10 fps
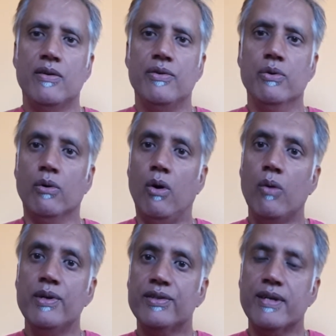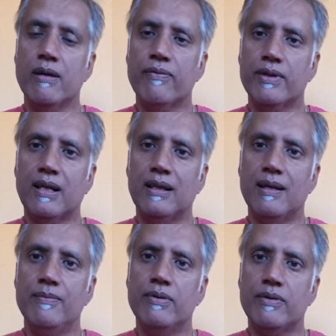You were always there for the
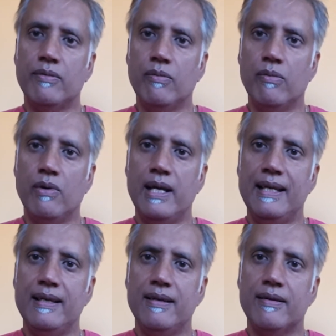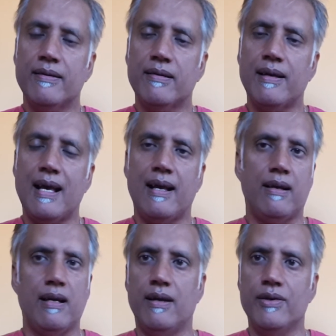club when
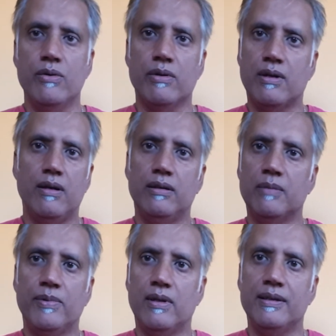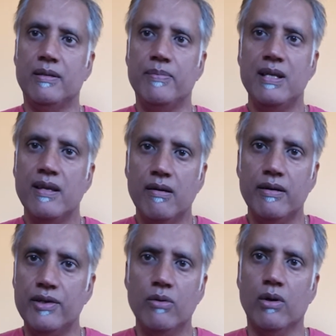you were called upon to be there,
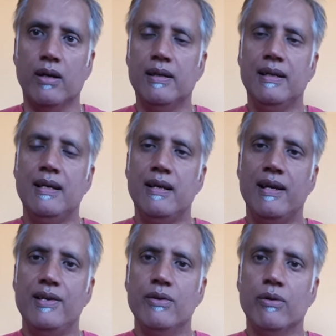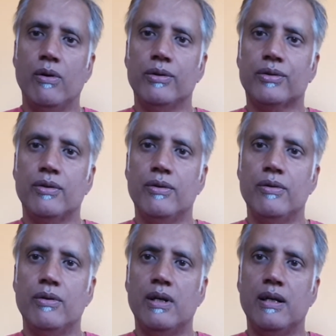and you were
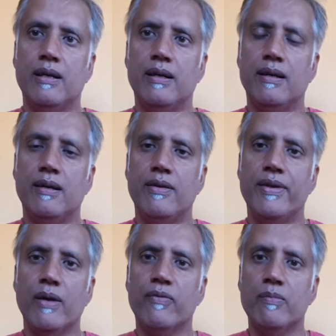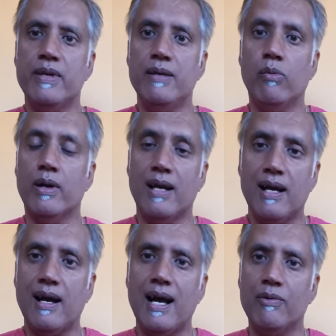also there for me when
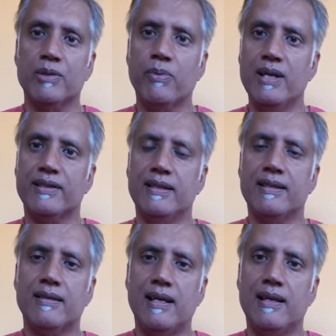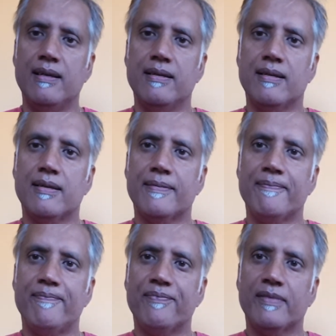I was president, and
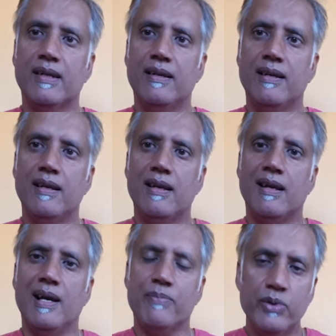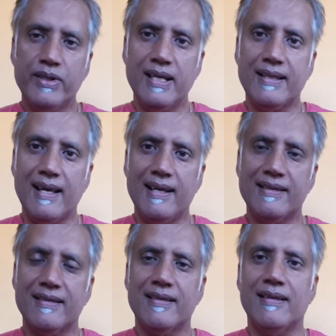I appreciate that.